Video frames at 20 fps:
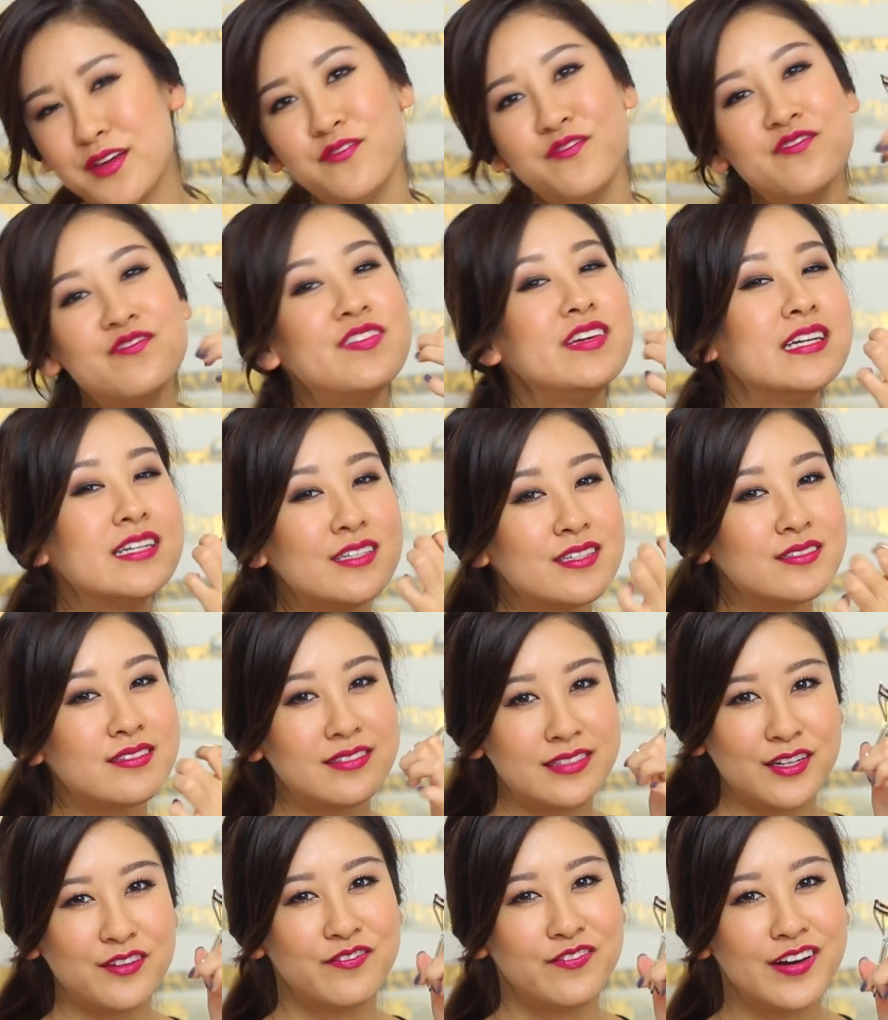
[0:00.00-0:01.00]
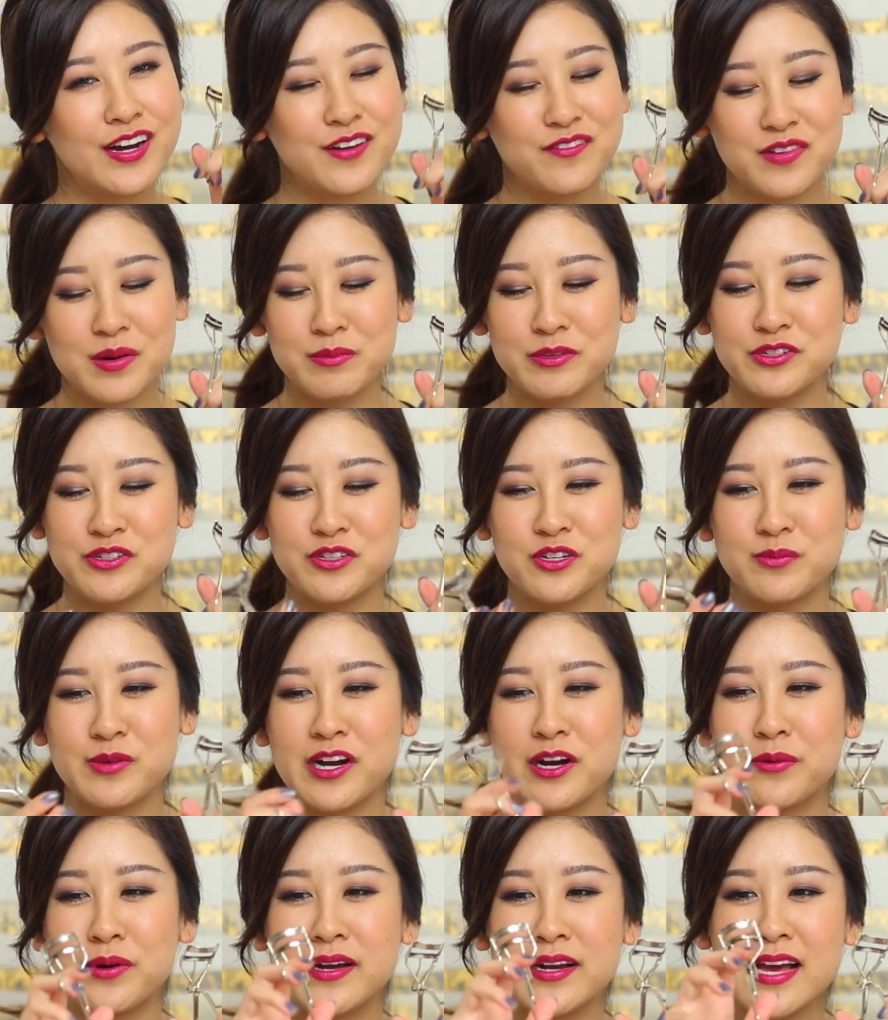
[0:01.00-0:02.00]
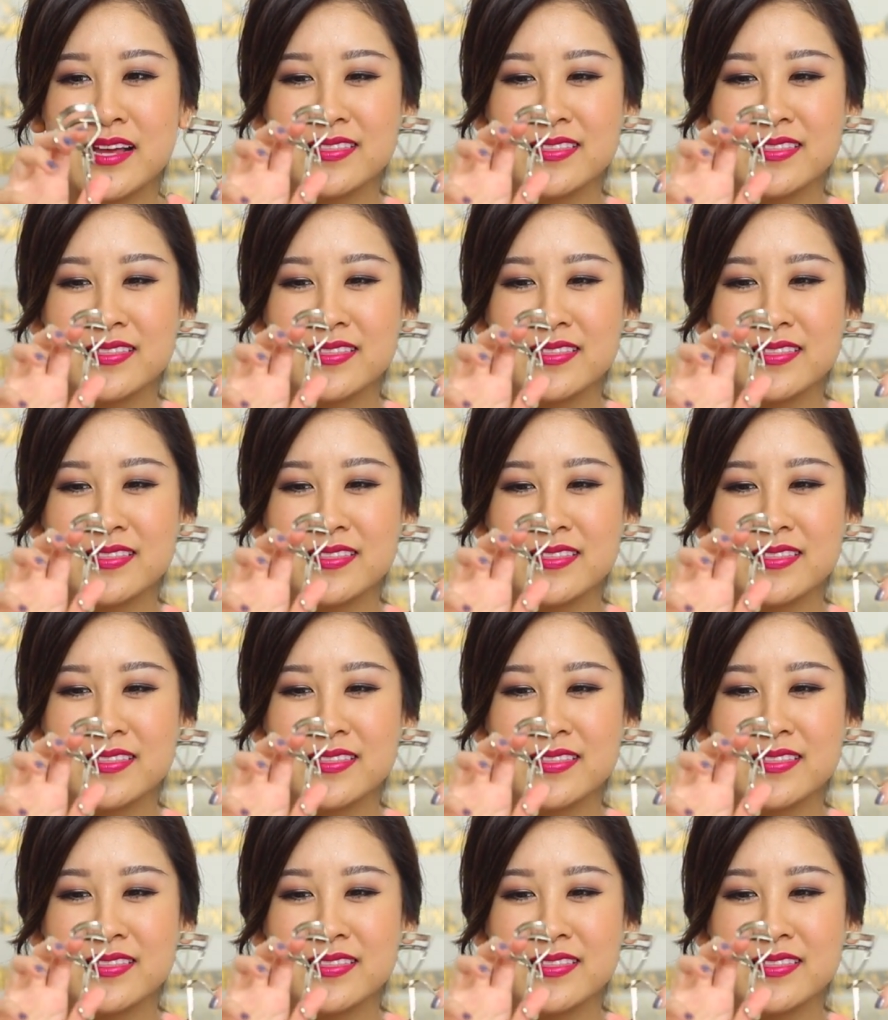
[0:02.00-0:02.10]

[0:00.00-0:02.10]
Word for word: It feels different from the Shu Uemura one.